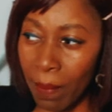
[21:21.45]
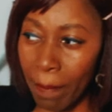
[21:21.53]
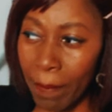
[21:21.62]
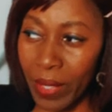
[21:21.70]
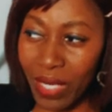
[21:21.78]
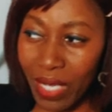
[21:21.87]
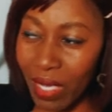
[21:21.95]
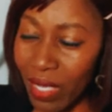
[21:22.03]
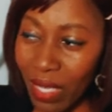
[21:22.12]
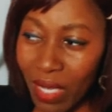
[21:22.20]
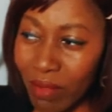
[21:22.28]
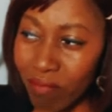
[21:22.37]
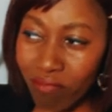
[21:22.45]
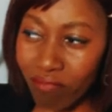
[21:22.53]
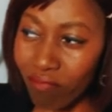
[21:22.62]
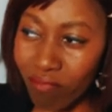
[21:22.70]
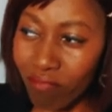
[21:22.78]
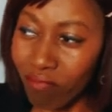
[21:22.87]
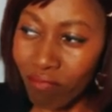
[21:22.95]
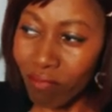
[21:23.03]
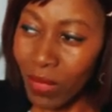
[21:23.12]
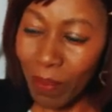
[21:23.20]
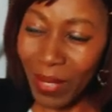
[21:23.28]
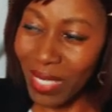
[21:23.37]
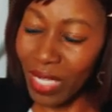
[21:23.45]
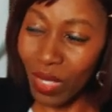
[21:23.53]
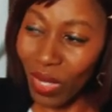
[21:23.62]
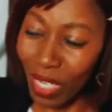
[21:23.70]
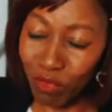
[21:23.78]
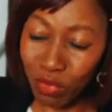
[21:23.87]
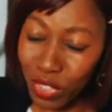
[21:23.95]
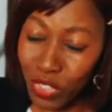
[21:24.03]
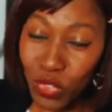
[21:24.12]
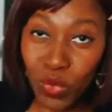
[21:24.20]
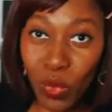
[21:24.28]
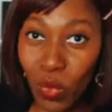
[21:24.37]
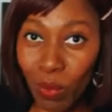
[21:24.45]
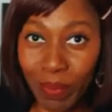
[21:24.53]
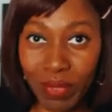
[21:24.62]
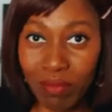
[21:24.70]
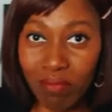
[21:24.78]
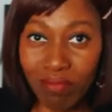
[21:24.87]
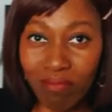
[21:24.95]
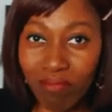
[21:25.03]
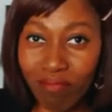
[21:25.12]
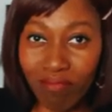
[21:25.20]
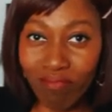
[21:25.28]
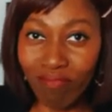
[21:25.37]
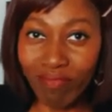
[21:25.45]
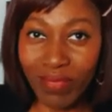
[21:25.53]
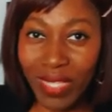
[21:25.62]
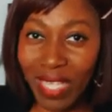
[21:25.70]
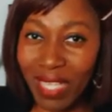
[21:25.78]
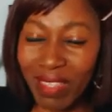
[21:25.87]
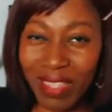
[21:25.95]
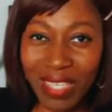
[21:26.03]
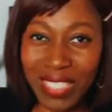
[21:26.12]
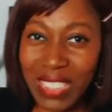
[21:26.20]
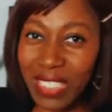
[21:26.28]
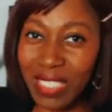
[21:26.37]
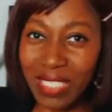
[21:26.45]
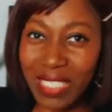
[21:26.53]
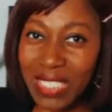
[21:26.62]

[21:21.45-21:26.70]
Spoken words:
But man, I really do hope that